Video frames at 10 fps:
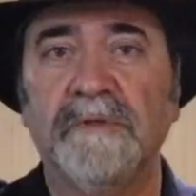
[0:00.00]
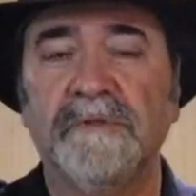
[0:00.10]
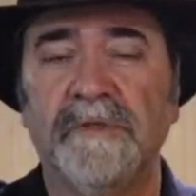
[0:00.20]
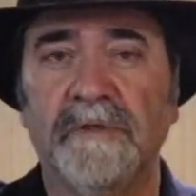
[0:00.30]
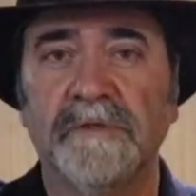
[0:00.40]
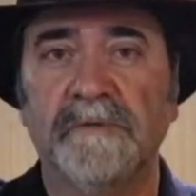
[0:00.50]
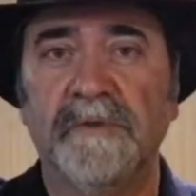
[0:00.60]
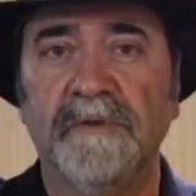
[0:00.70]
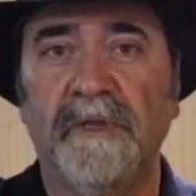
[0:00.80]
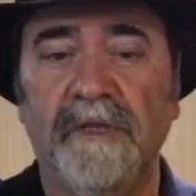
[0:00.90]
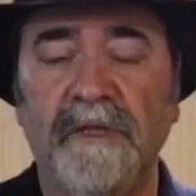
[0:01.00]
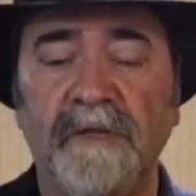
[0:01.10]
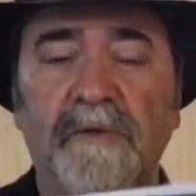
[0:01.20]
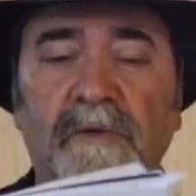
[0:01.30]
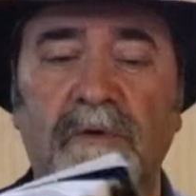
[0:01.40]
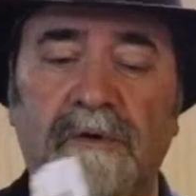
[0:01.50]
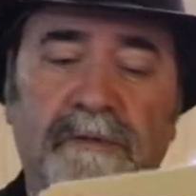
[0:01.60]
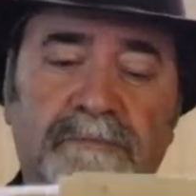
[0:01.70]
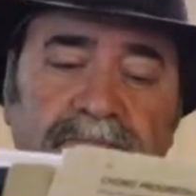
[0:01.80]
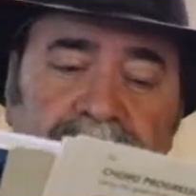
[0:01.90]
which deals with the E chord.
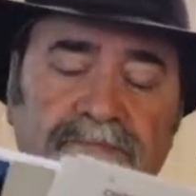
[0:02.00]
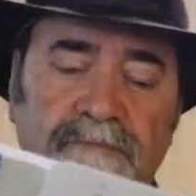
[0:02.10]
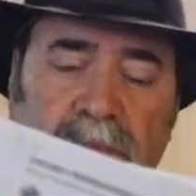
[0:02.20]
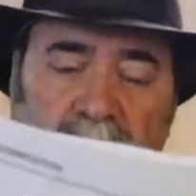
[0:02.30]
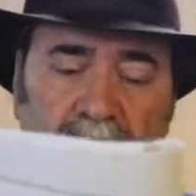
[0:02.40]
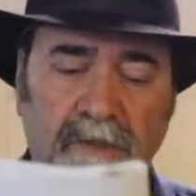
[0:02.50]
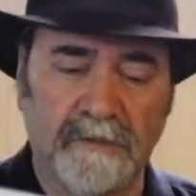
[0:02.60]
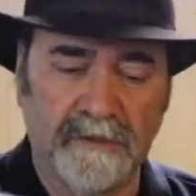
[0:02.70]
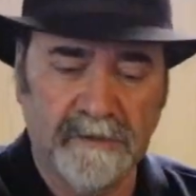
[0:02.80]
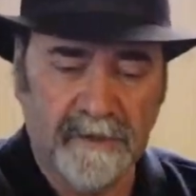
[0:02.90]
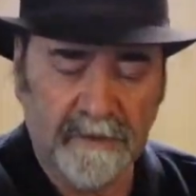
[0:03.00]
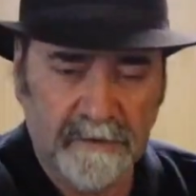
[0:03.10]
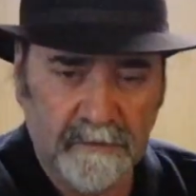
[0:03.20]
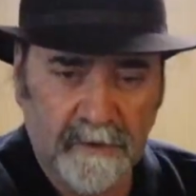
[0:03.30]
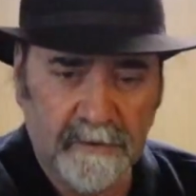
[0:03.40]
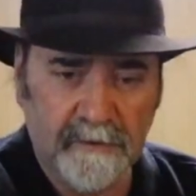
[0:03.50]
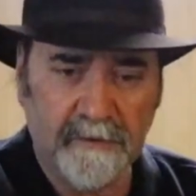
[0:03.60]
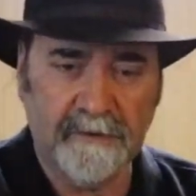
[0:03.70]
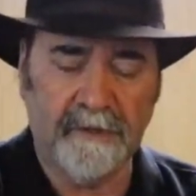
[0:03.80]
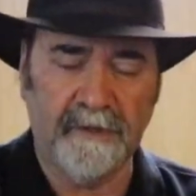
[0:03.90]
Let's get to work at
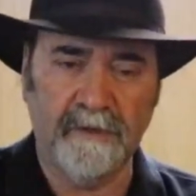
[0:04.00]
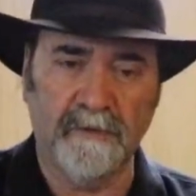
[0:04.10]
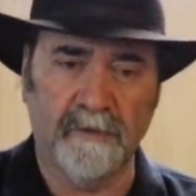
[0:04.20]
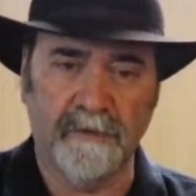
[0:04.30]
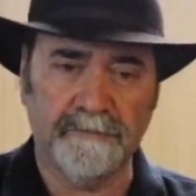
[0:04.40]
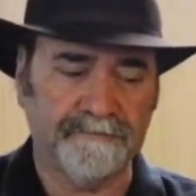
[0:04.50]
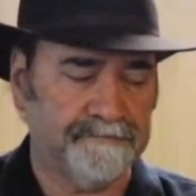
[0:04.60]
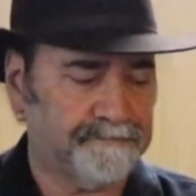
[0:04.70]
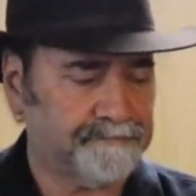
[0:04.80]
learning the E chord.